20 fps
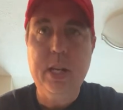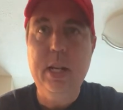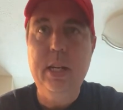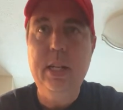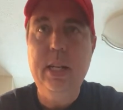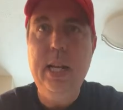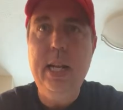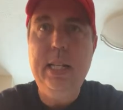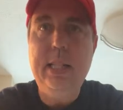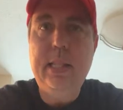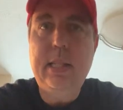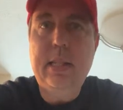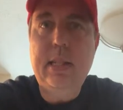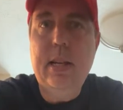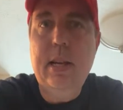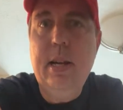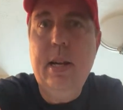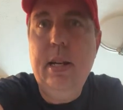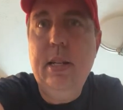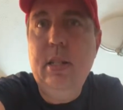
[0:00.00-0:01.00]
let's
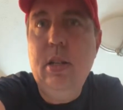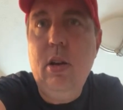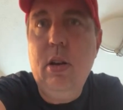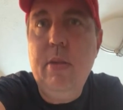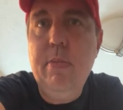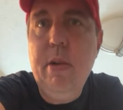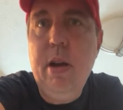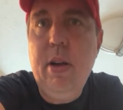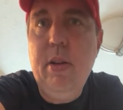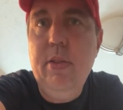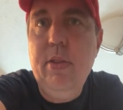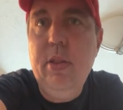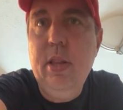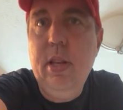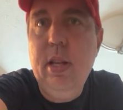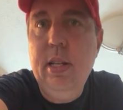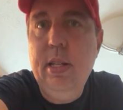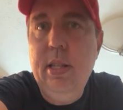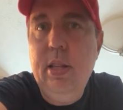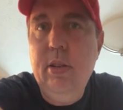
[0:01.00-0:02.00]
talk about,
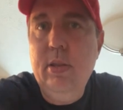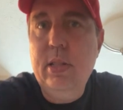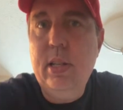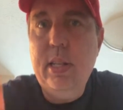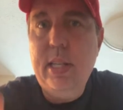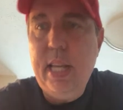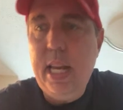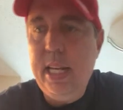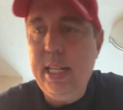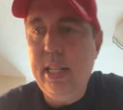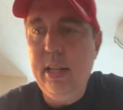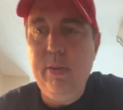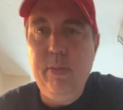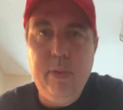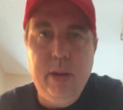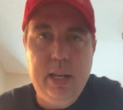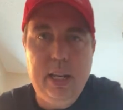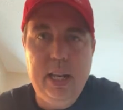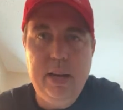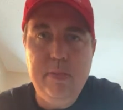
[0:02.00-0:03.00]
there's a Daisy
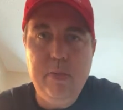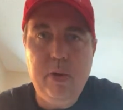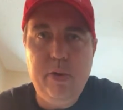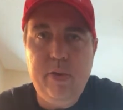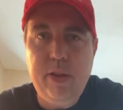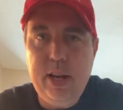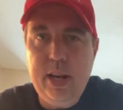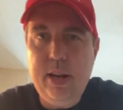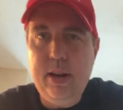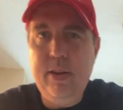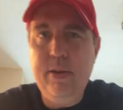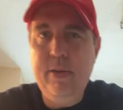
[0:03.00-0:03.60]
Ridley movie